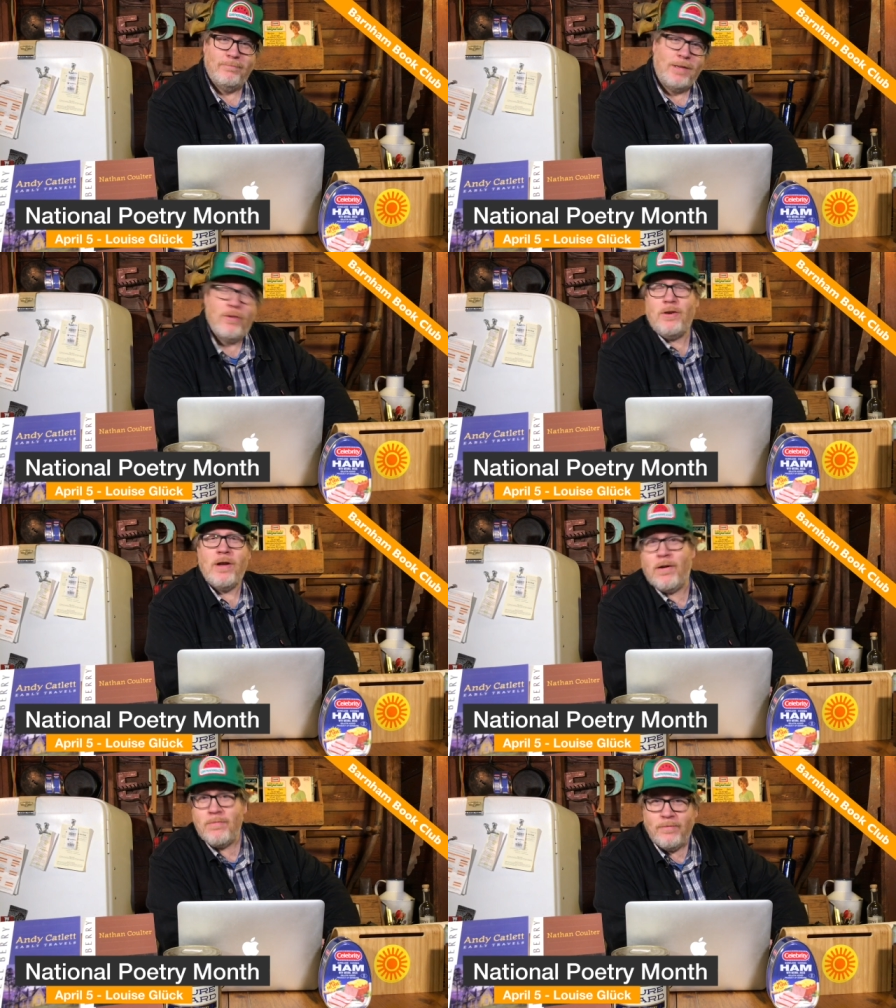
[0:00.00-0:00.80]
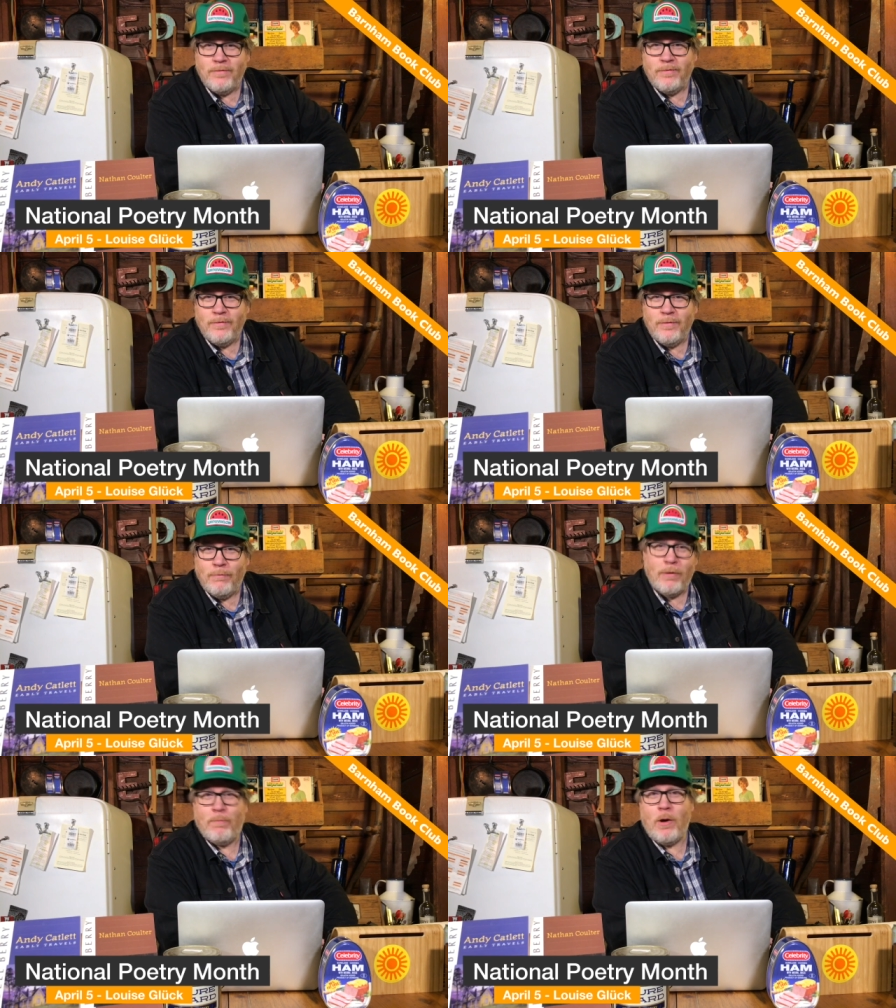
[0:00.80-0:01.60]
Because, you know,
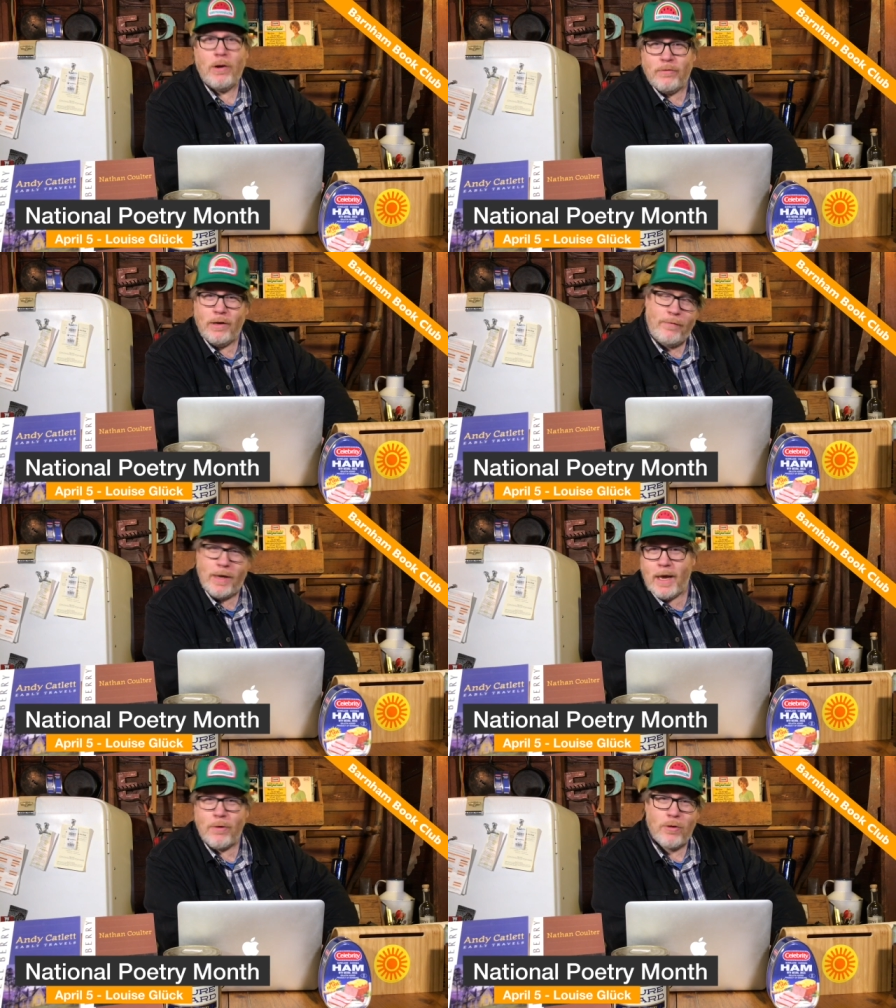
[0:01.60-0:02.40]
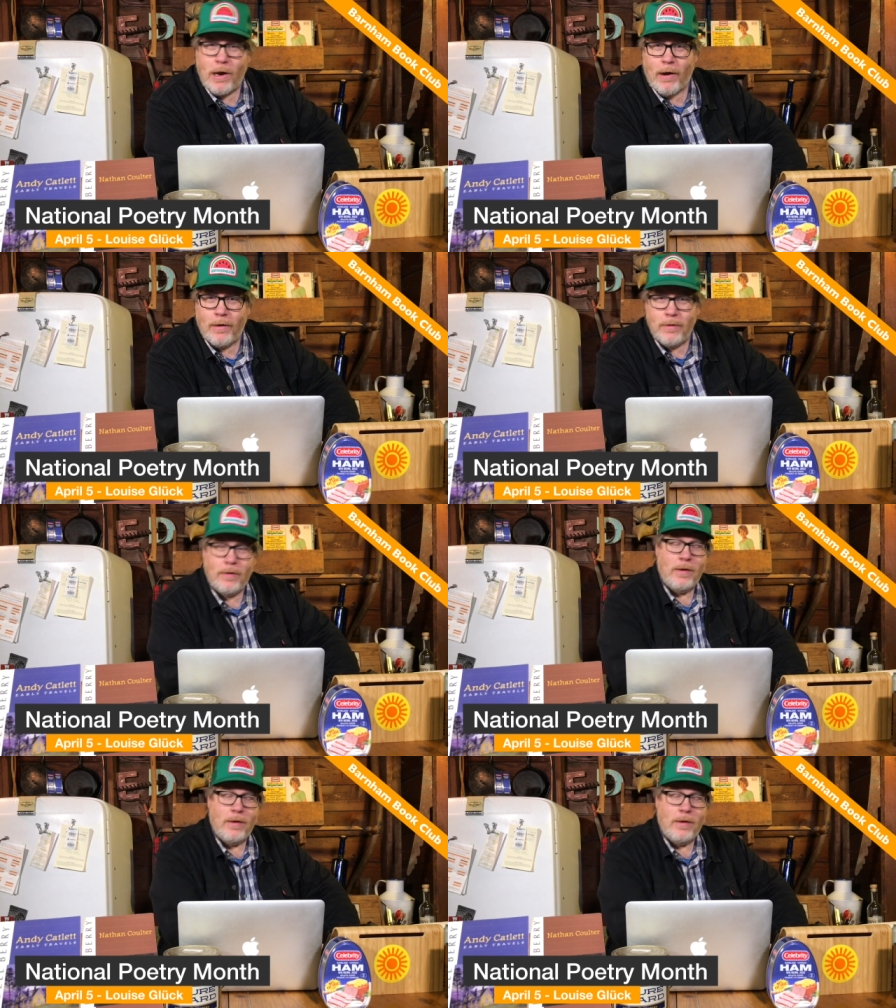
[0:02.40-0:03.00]
what's poetry if you can't share it?